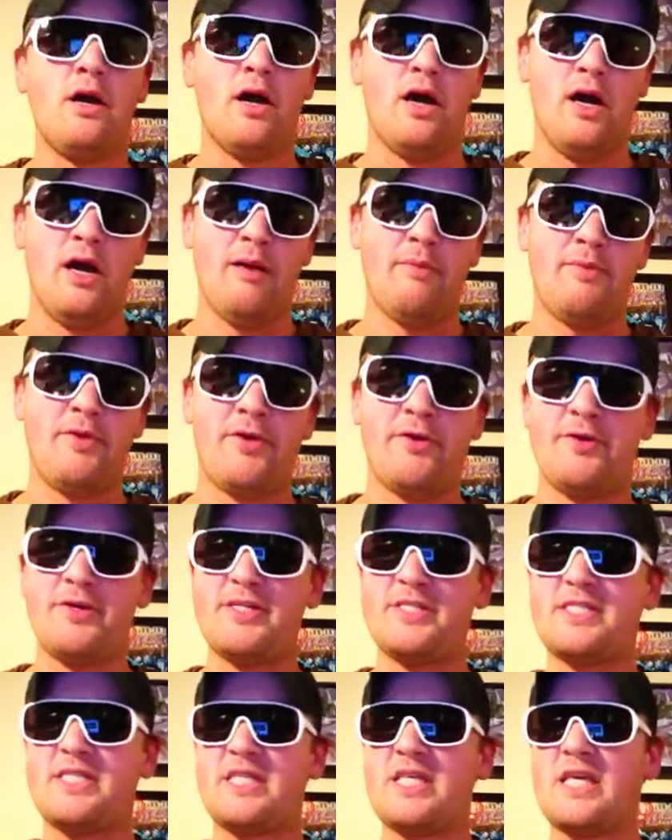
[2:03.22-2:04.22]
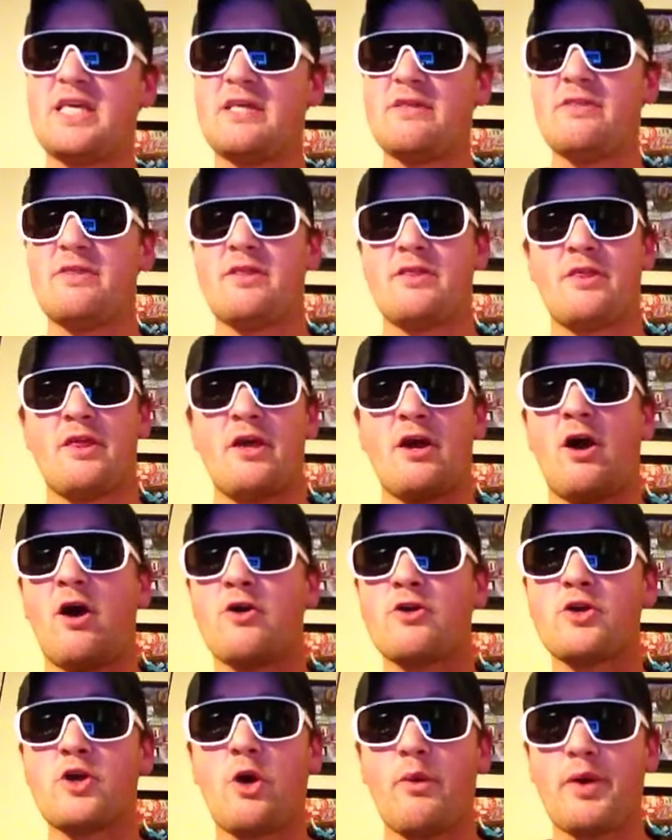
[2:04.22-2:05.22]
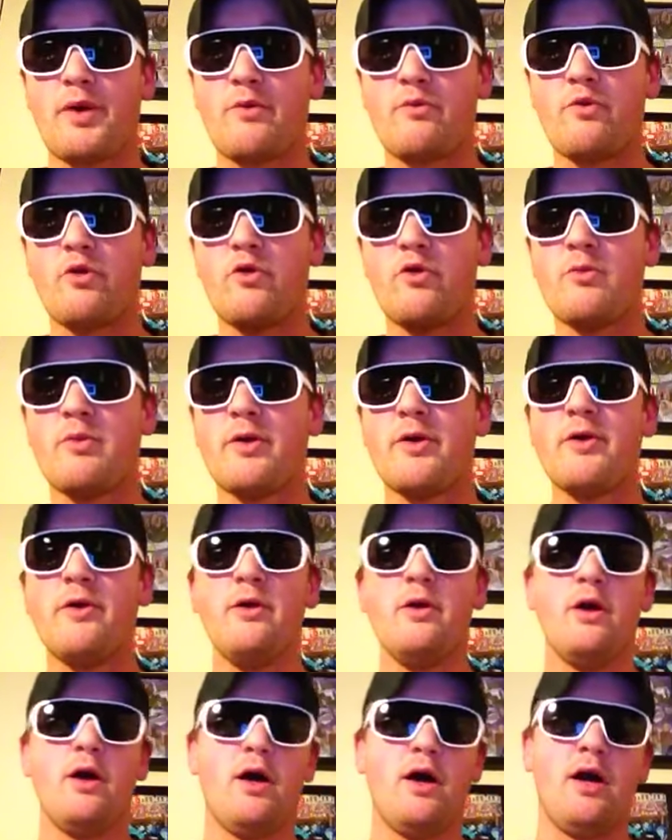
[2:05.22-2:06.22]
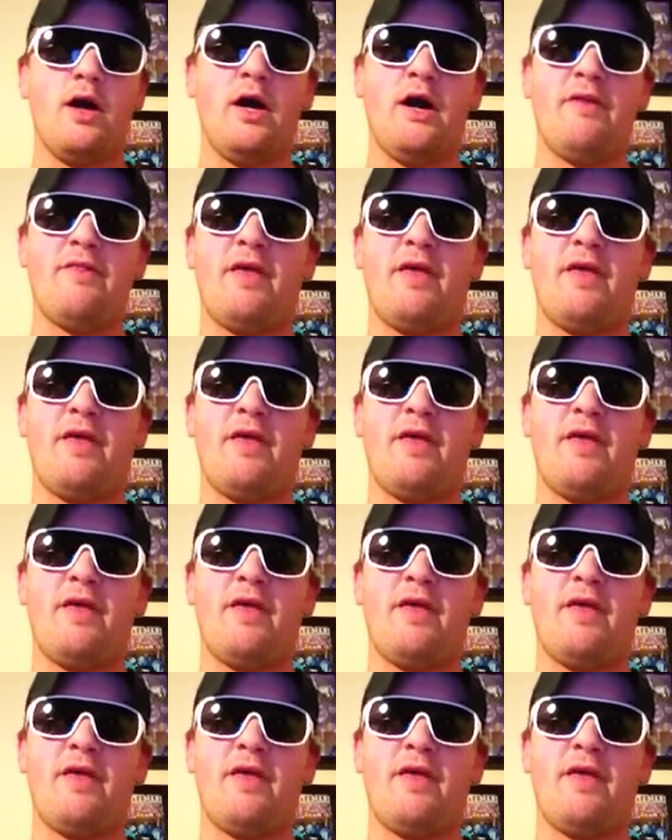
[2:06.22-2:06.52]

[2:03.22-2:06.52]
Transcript: Um, there is the, the, the ongoing rumor uh,